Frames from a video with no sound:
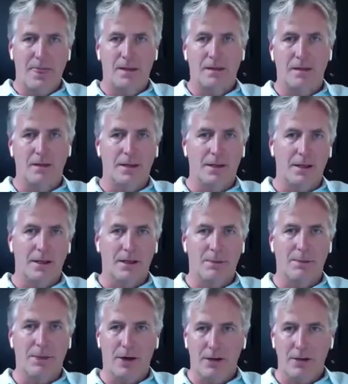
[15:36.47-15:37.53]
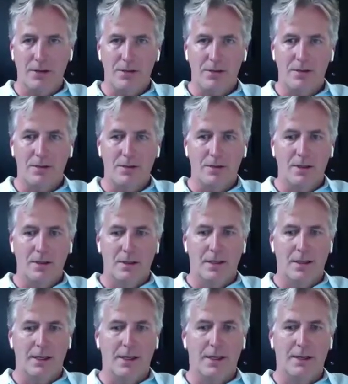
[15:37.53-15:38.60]
like parents,
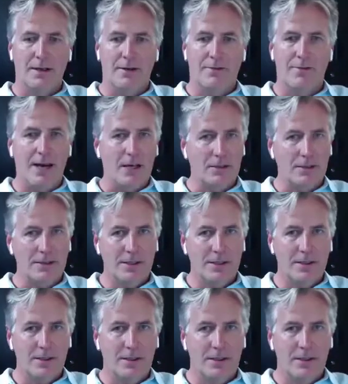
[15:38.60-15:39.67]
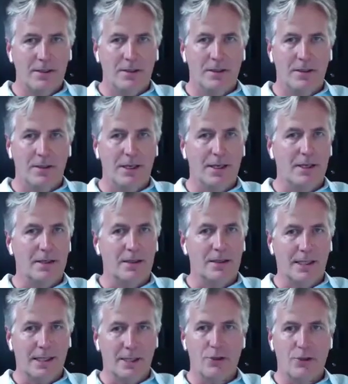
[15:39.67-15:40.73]
like faculty, like
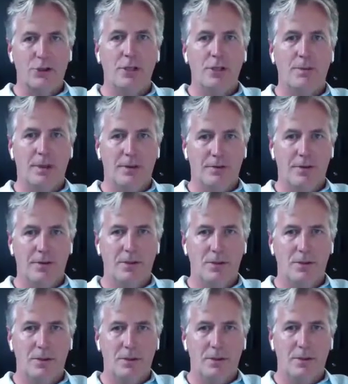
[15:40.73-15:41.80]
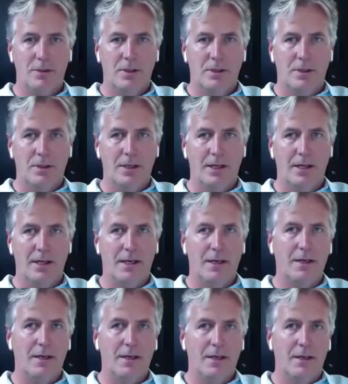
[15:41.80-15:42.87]
leadership of the school,
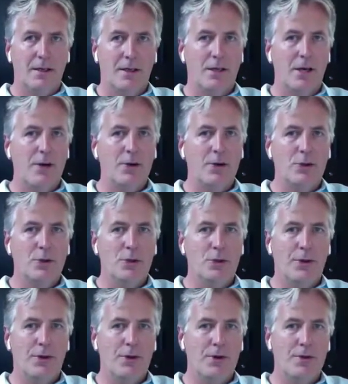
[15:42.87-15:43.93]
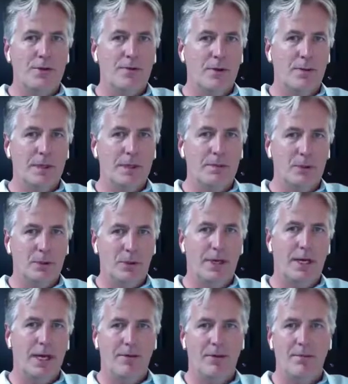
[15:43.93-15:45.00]
like the other 2/3 of the people who
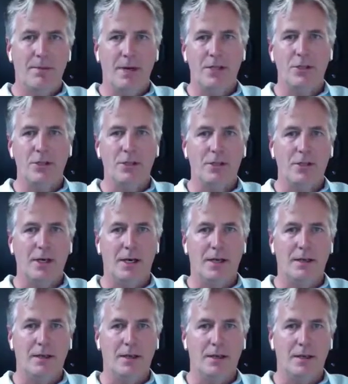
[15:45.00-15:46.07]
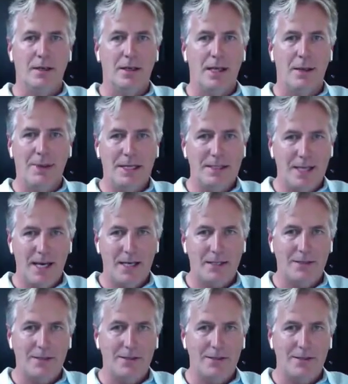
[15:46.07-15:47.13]
I haven't mentioned yet, and they pay
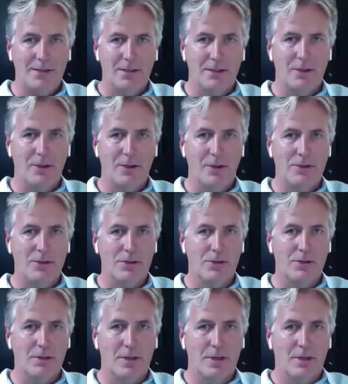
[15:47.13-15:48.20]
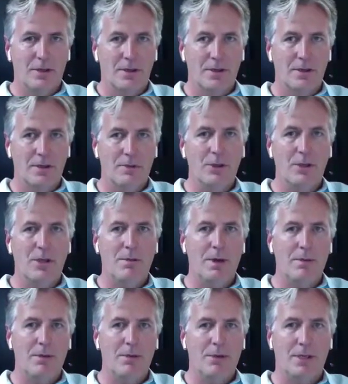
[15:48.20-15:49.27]
taxes? Those are community
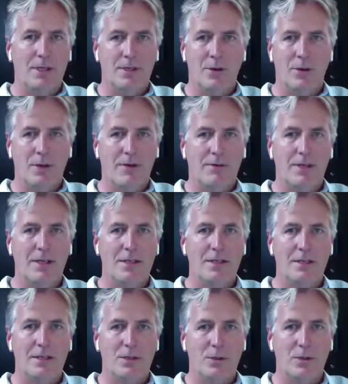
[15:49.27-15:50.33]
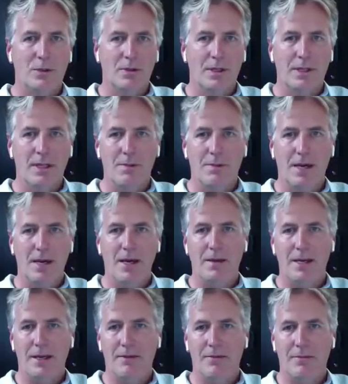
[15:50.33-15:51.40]
members that don't have kids in school, and they may
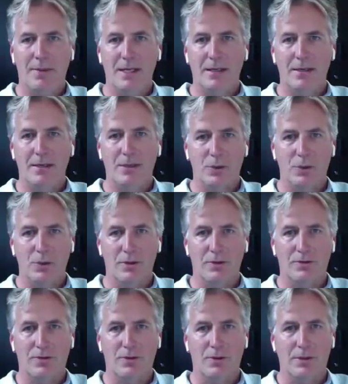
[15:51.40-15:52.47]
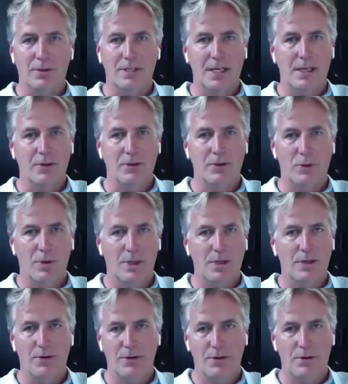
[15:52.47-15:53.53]
not have been in the school for 10 or
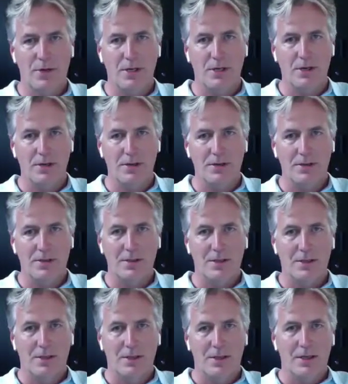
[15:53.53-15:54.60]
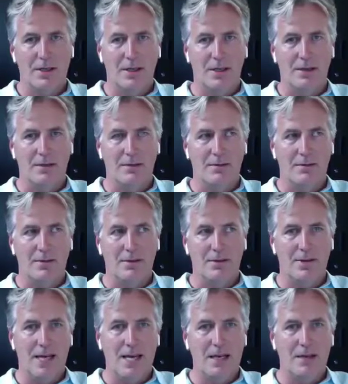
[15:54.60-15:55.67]
20 or 30 years. And
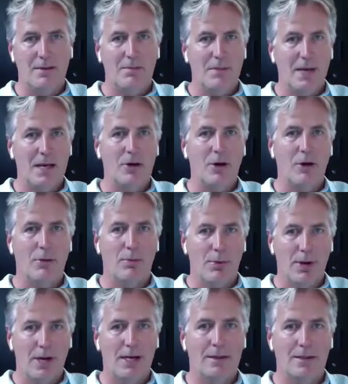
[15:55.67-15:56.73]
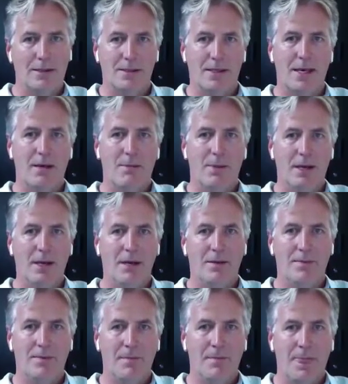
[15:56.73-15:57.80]
they can make or break this campaign.
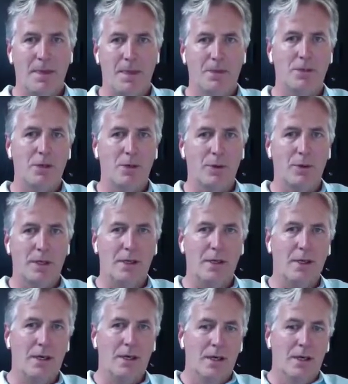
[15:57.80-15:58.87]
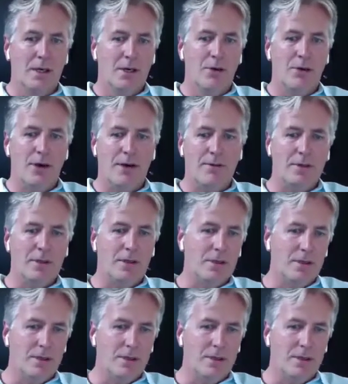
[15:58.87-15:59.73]
So we crafted